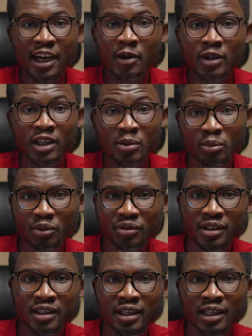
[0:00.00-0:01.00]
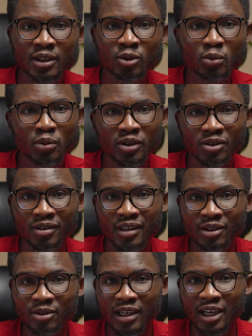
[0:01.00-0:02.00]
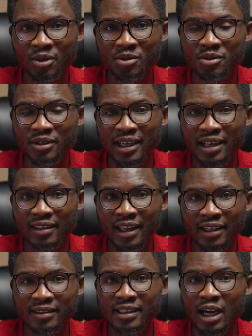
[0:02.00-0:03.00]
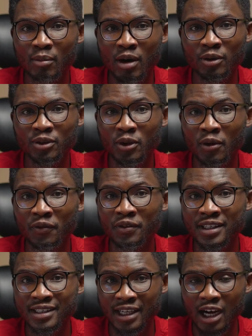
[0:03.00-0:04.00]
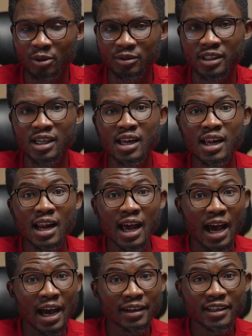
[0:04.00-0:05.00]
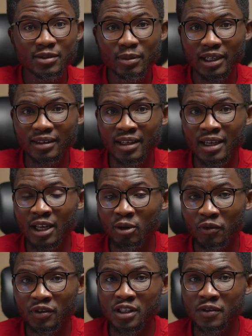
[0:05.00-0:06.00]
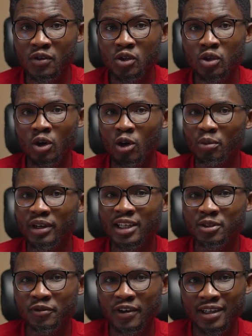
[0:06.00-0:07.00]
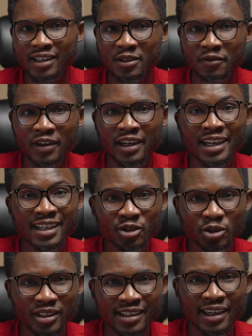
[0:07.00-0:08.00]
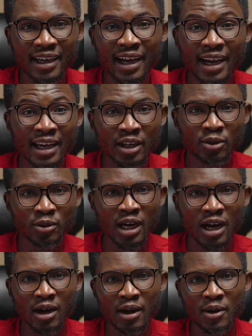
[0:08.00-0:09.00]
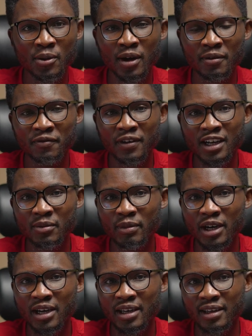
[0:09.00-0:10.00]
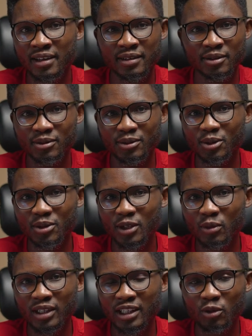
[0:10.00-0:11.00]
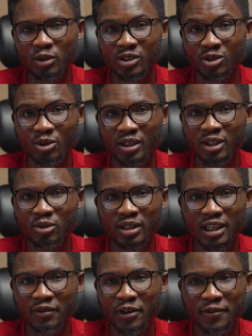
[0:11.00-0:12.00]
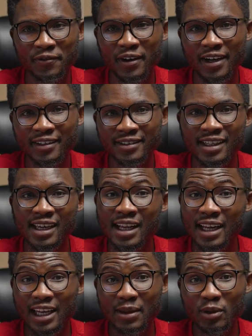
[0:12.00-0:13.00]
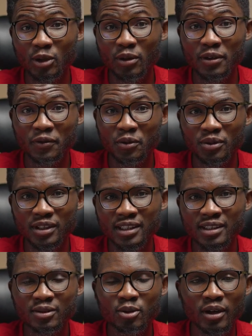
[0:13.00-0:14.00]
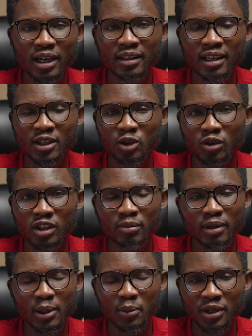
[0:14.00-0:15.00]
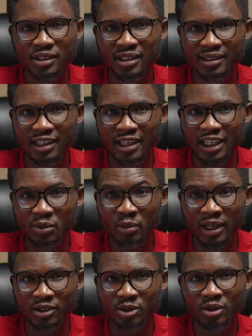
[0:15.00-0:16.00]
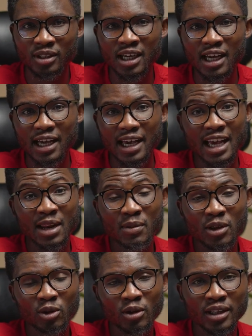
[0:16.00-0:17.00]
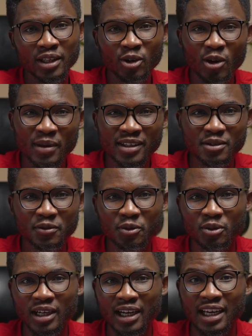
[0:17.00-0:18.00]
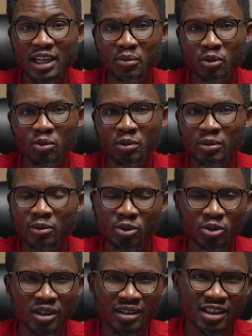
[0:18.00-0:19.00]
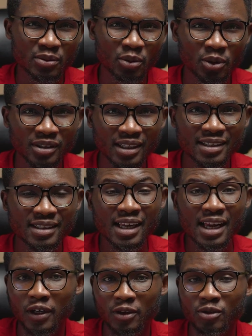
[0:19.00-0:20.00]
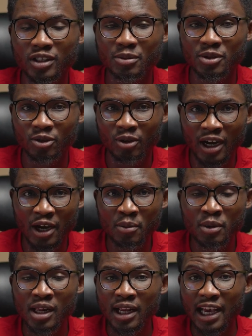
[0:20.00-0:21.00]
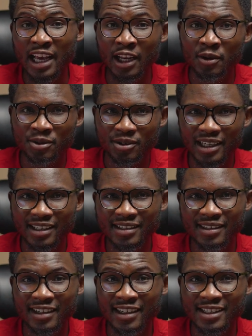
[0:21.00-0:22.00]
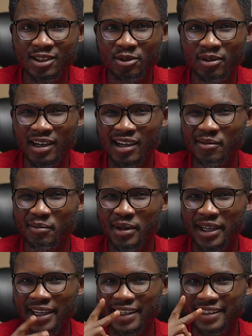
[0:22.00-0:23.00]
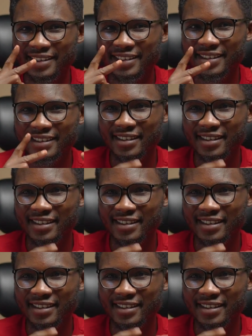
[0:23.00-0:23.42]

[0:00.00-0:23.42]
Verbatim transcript: I will input there the coupon code that you can use to get that amount of discount and this marked the end of this video i hope you guys find this very interesting and you have you have fun by doing what i was doing to recover your files let me know if you did go ahead and show it by pressing the like button and let me know in the comments if you got any problem during this process Don't forget to subscribe and i will see you guys in the next one peace